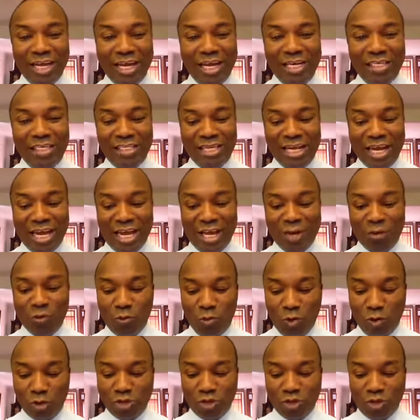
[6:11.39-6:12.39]
is in
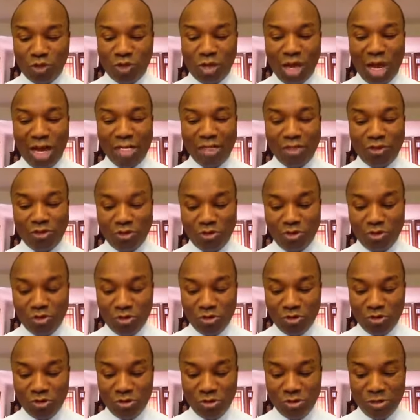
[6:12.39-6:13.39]
what you can
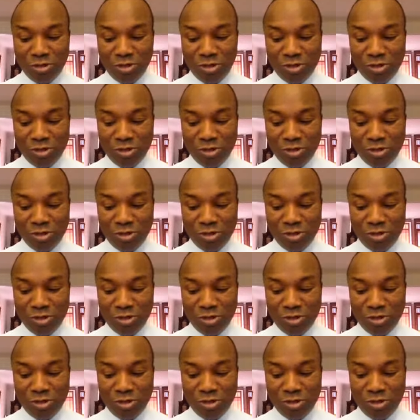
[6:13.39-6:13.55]
do